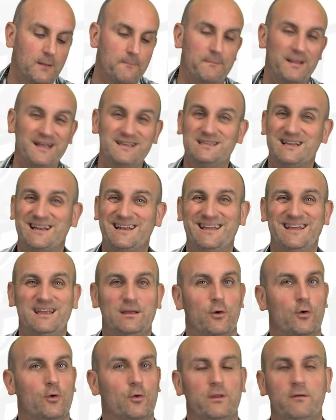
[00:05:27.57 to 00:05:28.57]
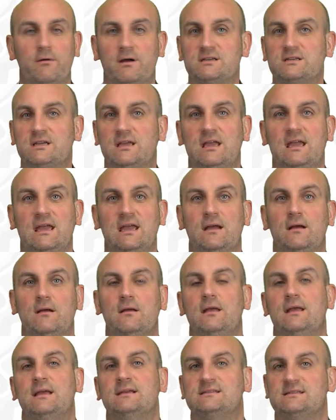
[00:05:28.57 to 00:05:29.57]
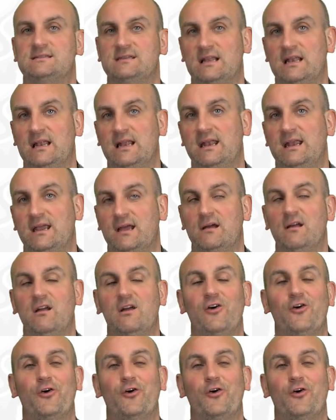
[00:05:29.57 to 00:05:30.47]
Basically, all they're asking here is, is it linear